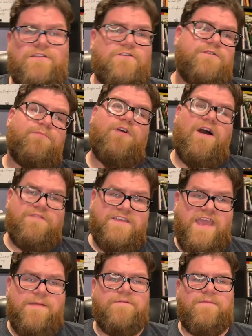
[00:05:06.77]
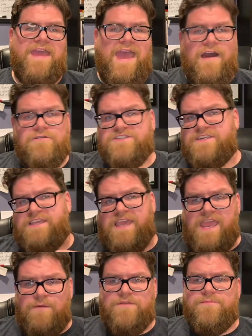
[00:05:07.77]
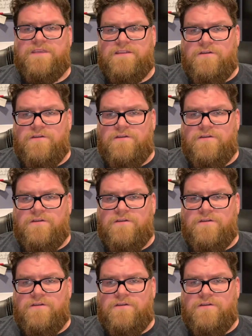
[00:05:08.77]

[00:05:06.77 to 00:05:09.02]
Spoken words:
look, the prophet came to my house and he ate with me.